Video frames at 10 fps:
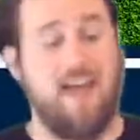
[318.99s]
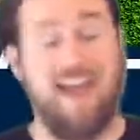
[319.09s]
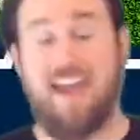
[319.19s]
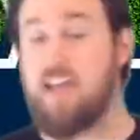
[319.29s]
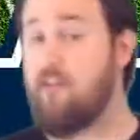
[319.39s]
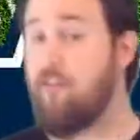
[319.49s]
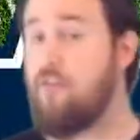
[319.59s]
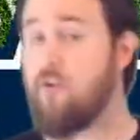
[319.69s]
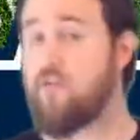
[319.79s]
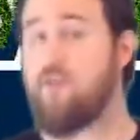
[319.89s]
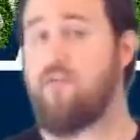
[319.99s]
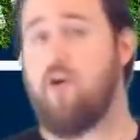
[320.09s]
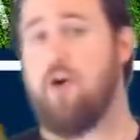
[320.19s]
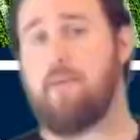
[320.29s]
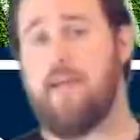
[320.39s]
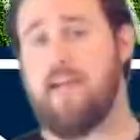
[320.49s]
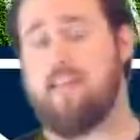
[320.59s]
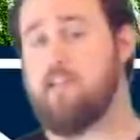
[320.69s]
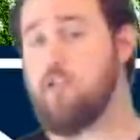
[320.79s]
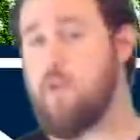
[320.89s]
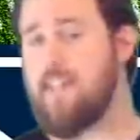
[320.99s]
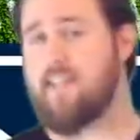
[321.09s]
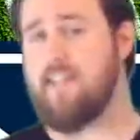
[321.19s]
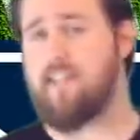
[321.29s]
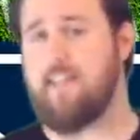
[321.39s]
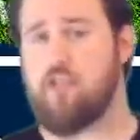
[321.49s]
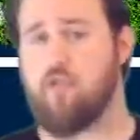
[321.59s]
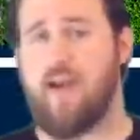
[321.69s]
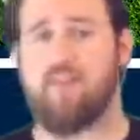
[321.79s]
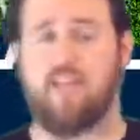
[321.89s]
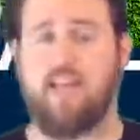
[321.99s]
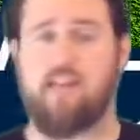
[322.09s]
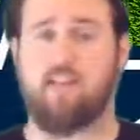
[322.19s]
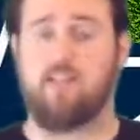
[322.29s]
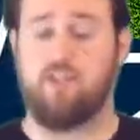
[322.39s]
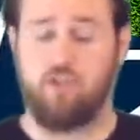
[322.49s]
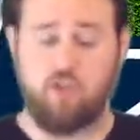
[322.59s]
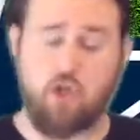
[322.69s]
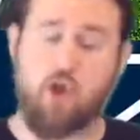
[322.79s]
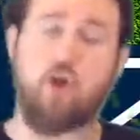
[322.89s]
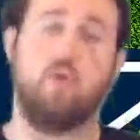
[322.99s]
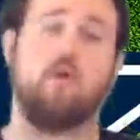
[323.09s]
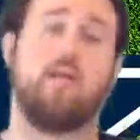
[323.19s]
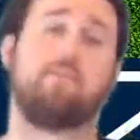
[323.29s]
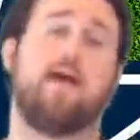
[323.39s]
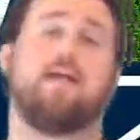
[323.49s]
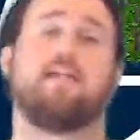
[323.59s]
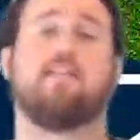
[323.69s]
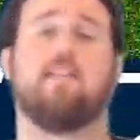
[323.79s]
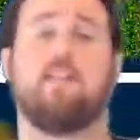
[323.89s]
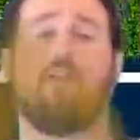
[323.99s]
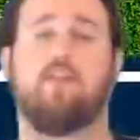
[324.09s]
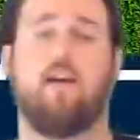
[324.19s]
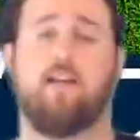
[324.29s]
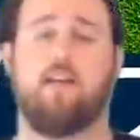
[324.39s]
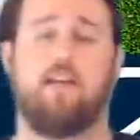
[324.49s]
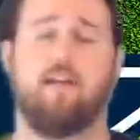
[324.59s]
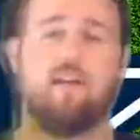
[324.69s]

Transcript: and the fourth overall pick in the 2016 draft and a star running back in Ezekiel Elliott.